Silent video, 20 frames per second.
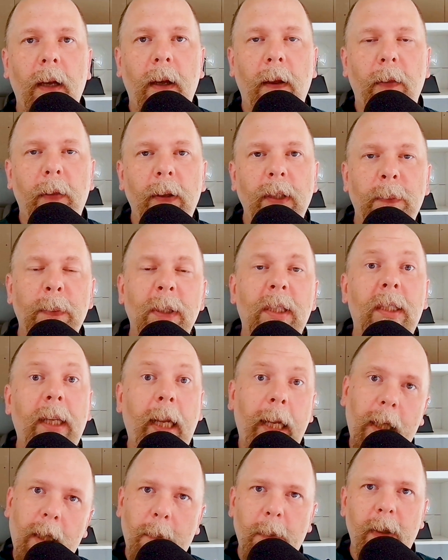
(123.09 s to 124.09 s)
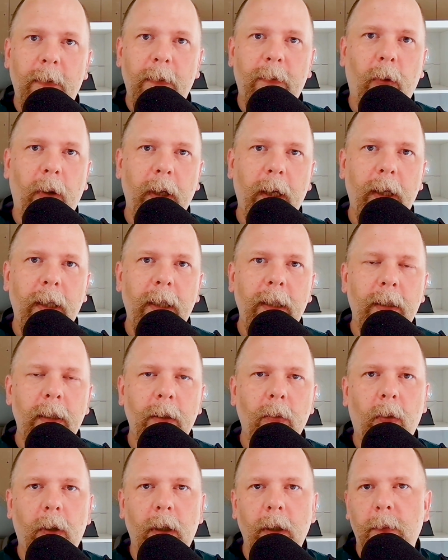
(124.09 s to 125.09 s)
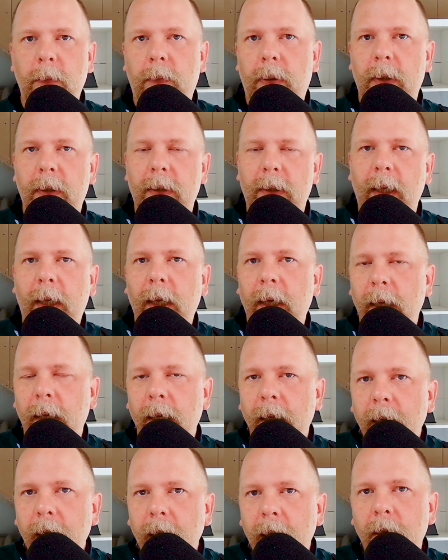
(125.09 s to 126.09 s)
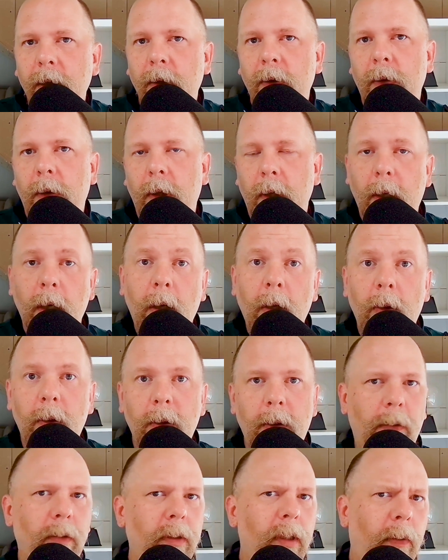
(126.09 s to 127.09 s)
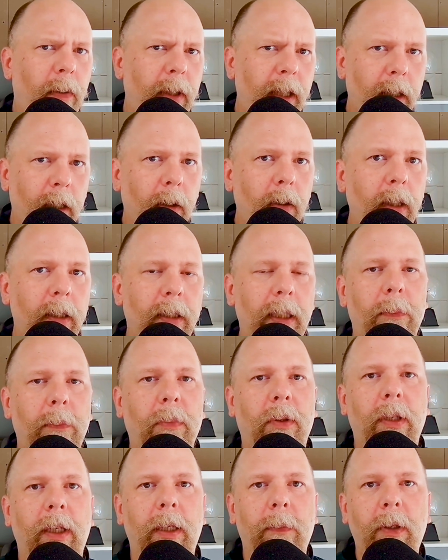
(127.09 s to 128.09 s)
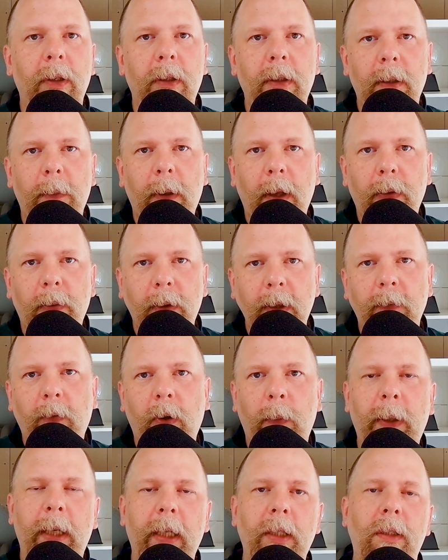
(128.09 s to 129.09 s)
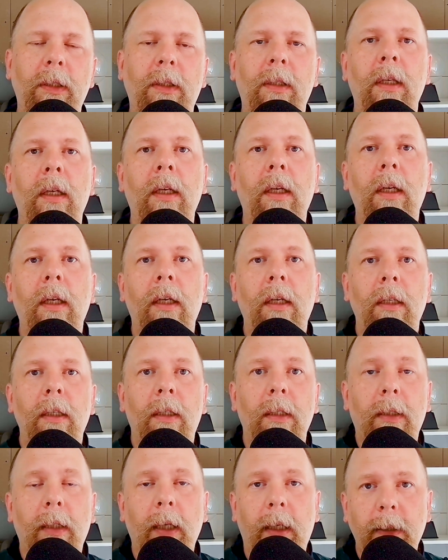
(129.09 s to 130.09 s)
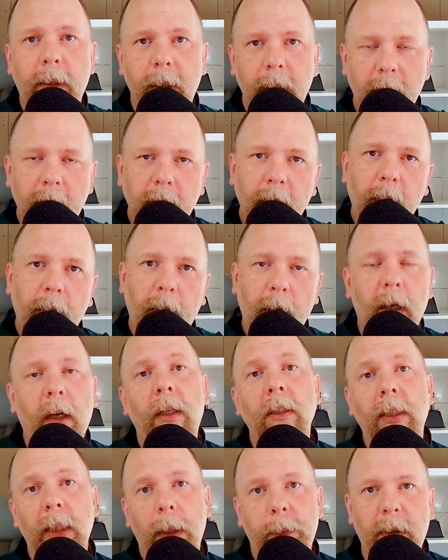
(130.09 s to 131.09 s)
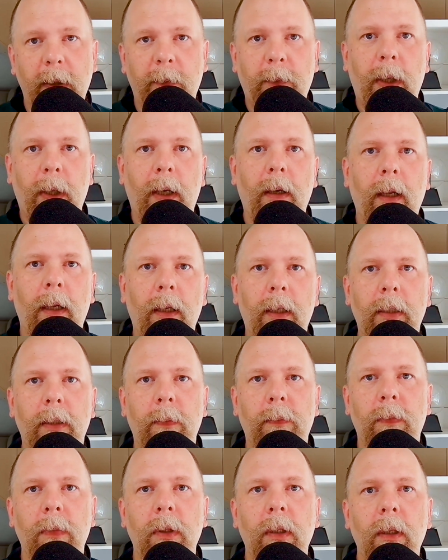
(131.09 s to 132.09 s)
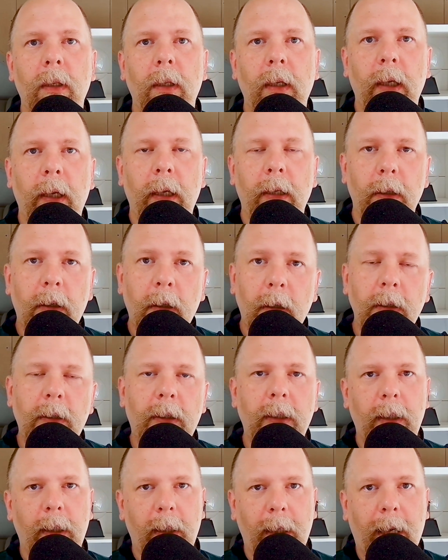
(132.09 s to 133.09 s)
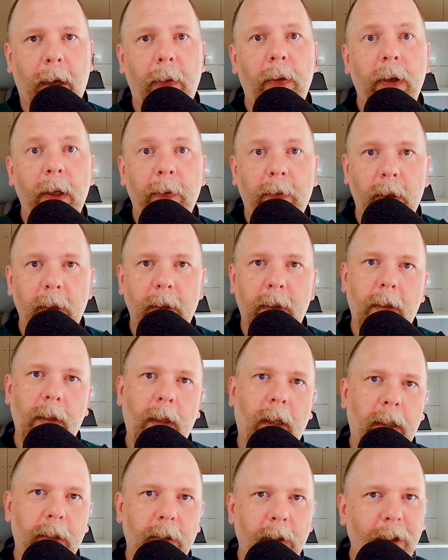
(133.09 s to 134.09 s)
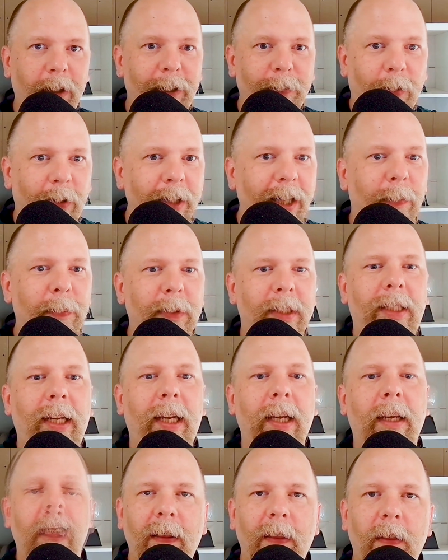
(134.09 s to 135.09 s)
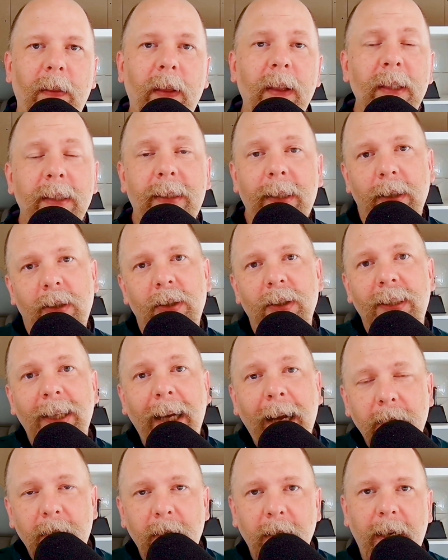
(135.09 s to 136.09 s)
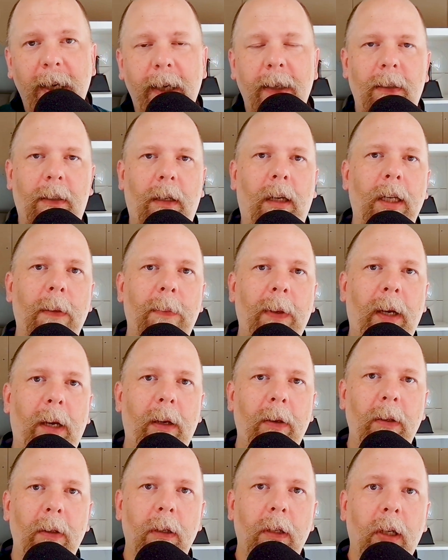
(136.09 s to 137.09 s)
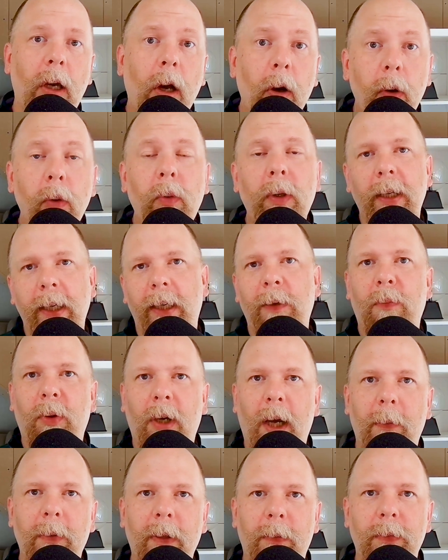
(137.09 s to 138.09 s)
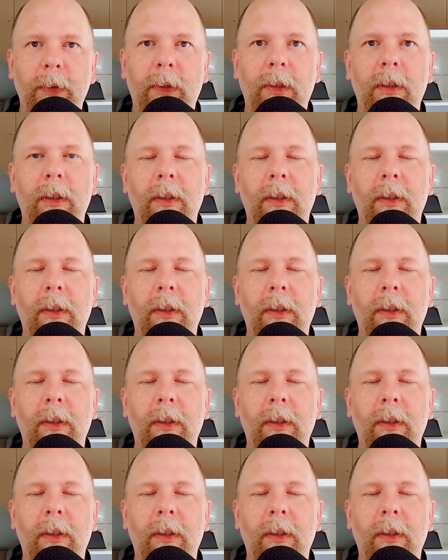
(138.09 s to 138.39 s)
This mistake to be avoided isn't one per se in the code, so there's not really a code example there, but there's about three or four pages discussing the concepts of parallelism and concurrency and how they're different, so you can avoid that mistake. Then the sections after that talk about code-related problems